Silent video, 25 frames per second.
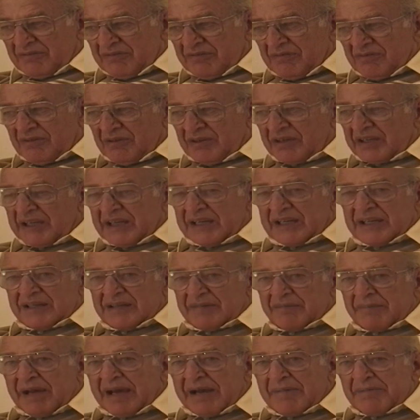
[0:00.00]
looking at
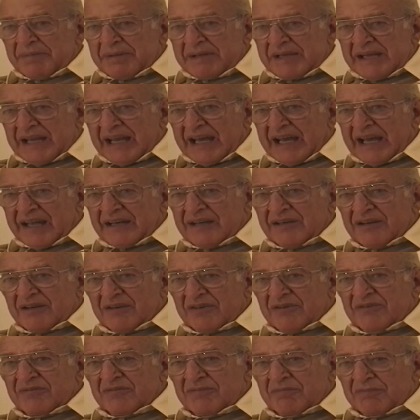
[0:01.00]
the map he had
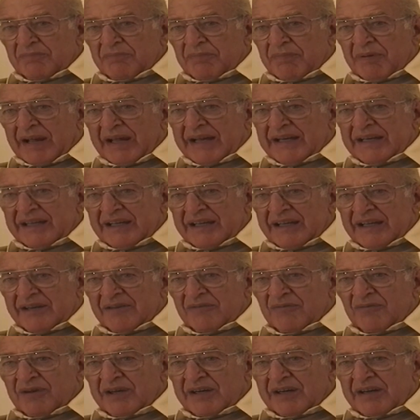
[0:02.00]
and planning
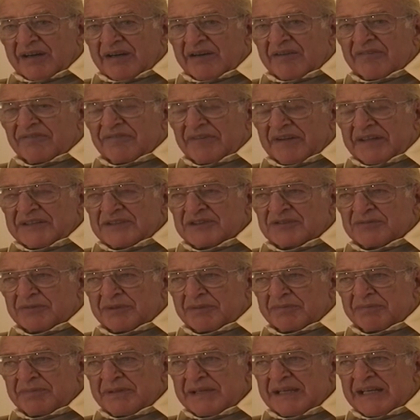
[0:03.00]
on what our offense
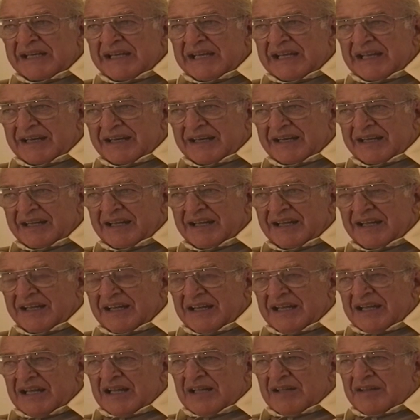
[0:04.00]
would be, and
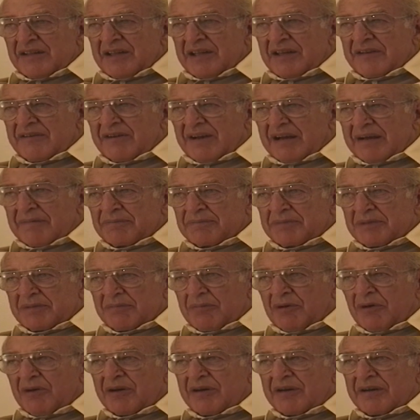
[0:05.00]
they dropped a
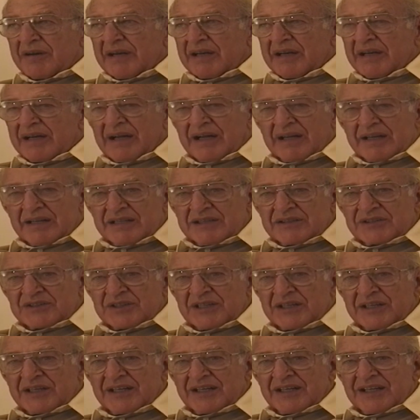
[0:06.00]
mortar in on us
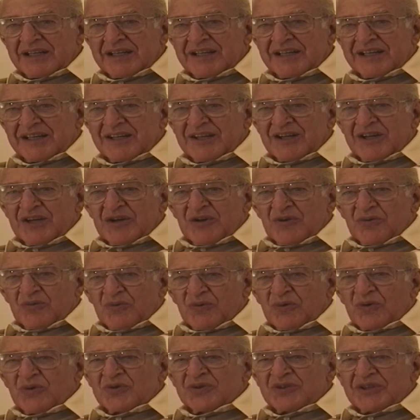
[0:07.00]
and
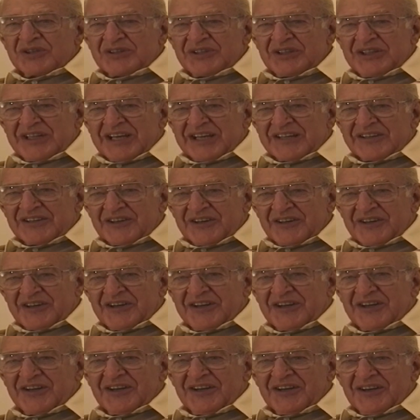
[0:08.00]
wounded the
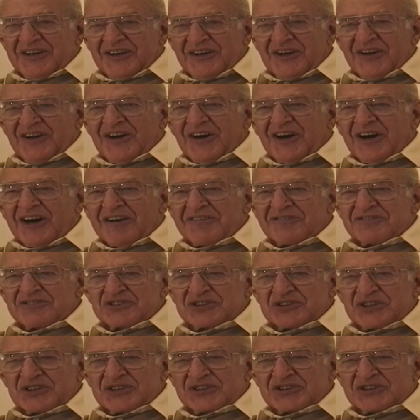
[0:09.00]
other
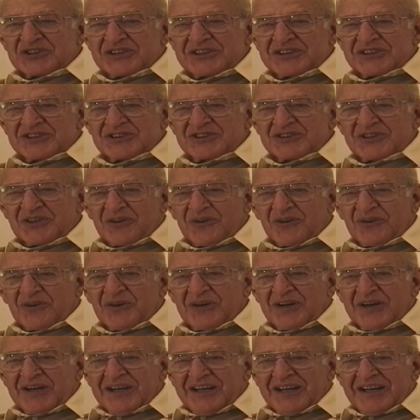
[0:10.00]
officers, and so
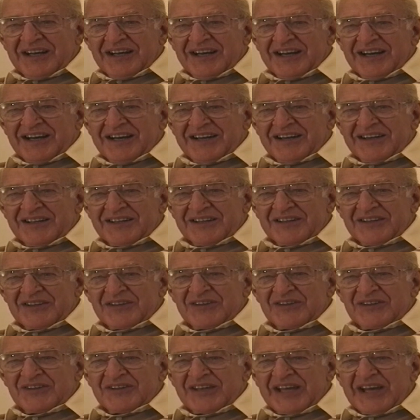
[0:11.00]

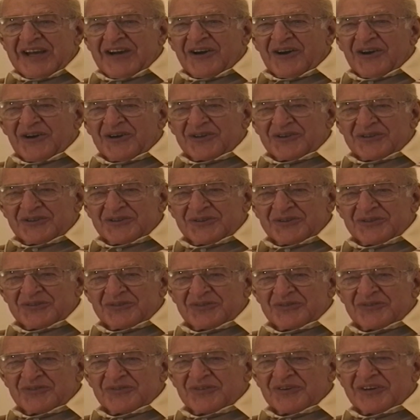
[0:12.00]
they all
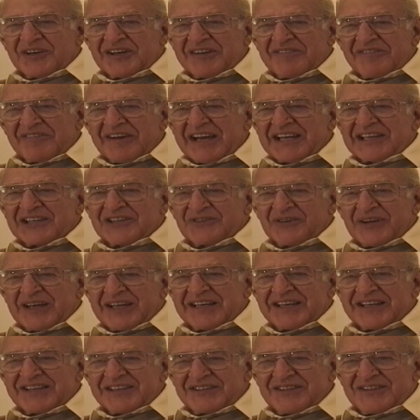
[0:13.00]
were
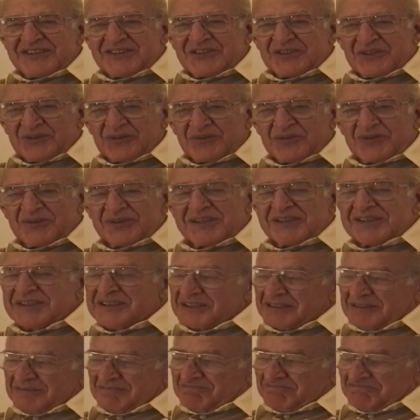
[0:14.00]
evacuated to
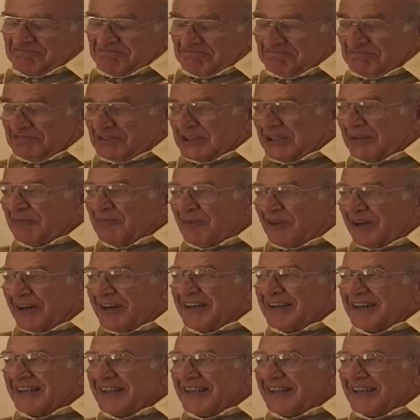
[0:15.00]
somewhere,